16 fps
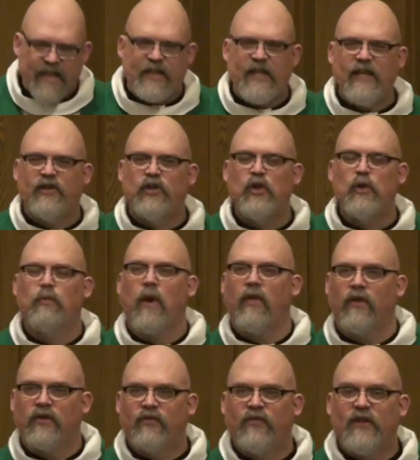he sees two
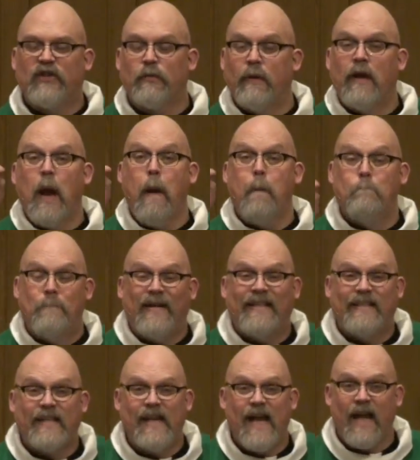brothers, fishermen,
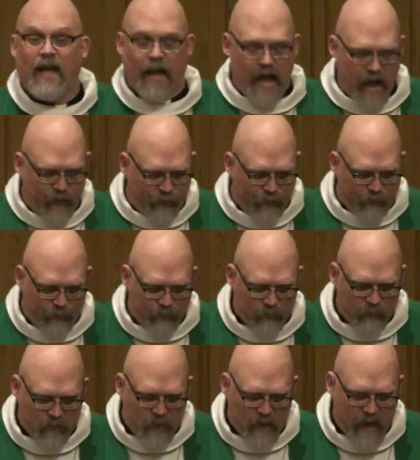busy at life.
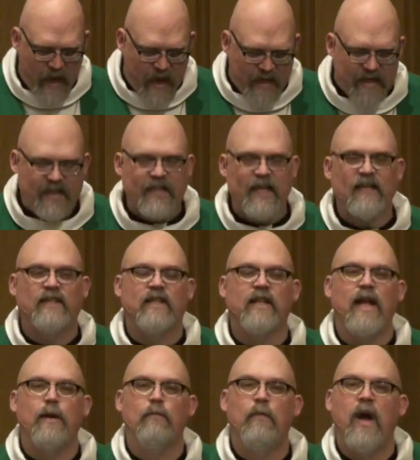And he says
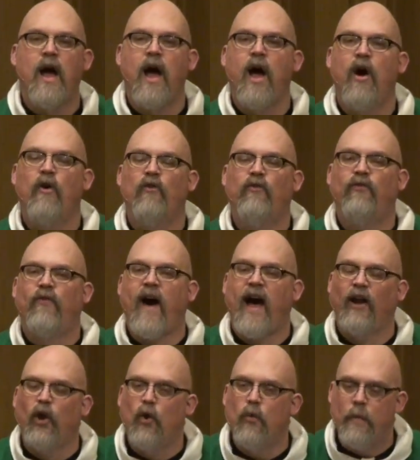to them,
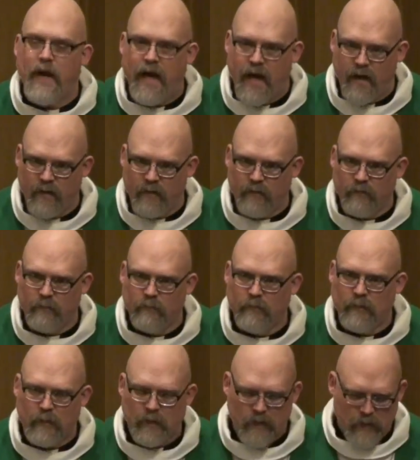"Follow me."
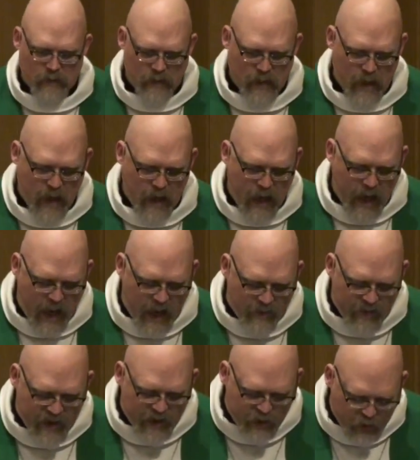
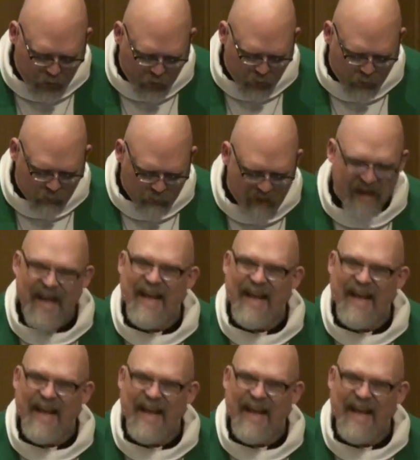And they do,